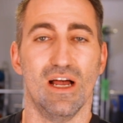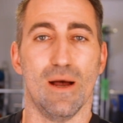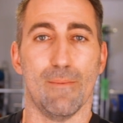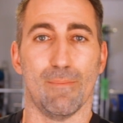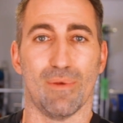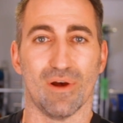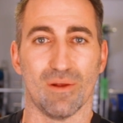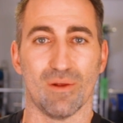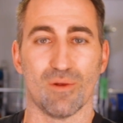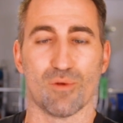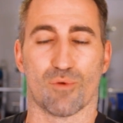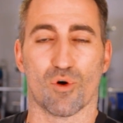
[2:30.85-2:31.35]

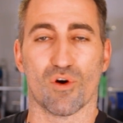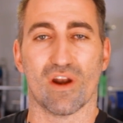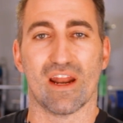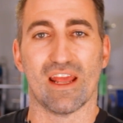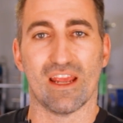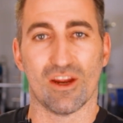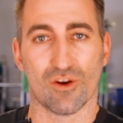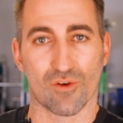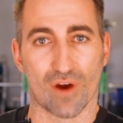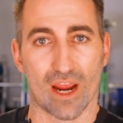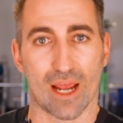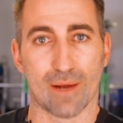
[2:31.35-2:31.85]
But
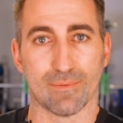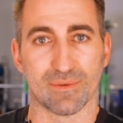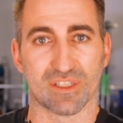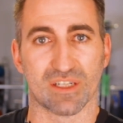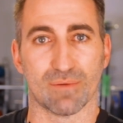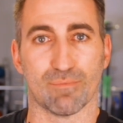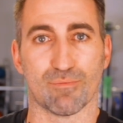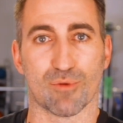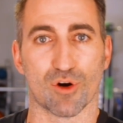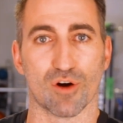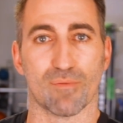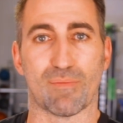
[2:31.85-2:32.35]
0.8 grams
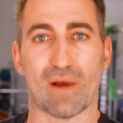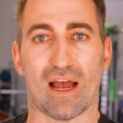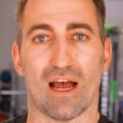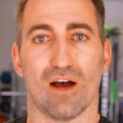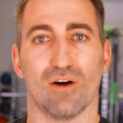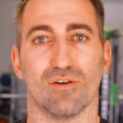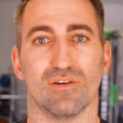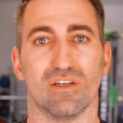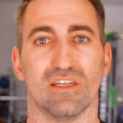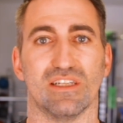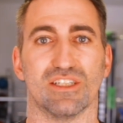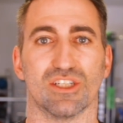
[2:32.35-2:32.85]
per
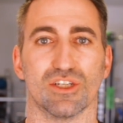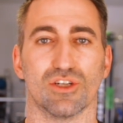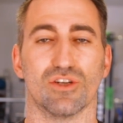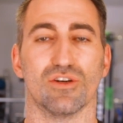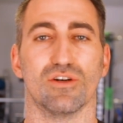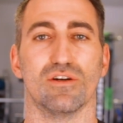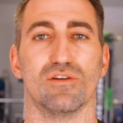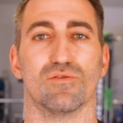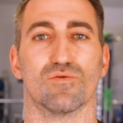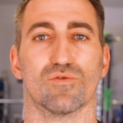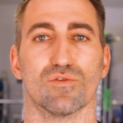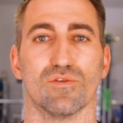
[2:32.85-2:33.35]
pound is a
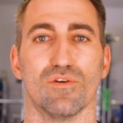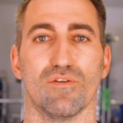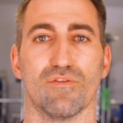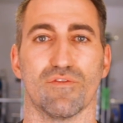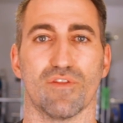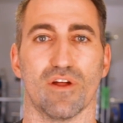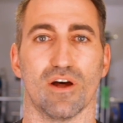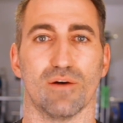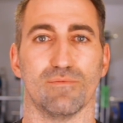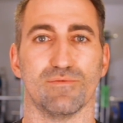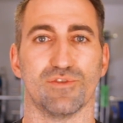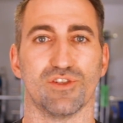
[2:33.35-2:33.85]
good rule of
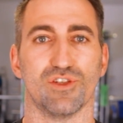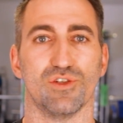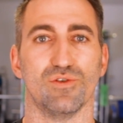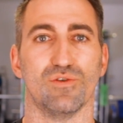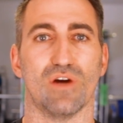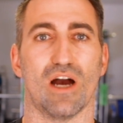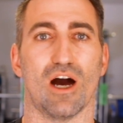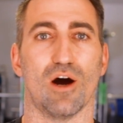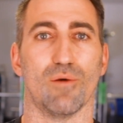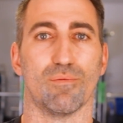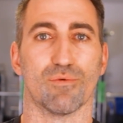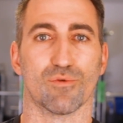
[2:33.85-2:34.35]
thumb to
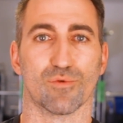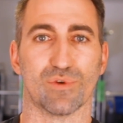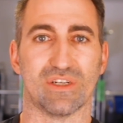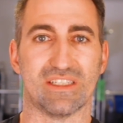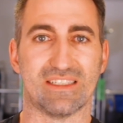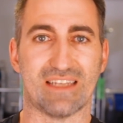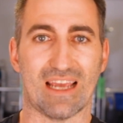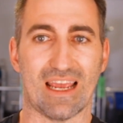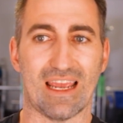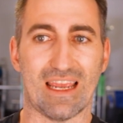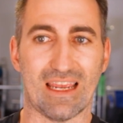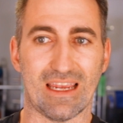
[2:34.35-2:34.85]
help
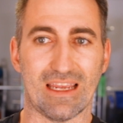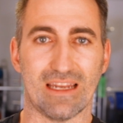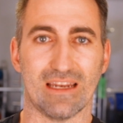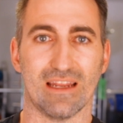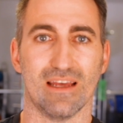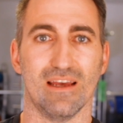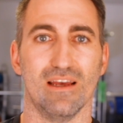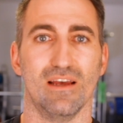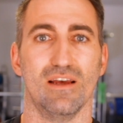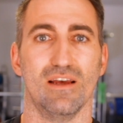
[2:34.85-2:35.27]
retain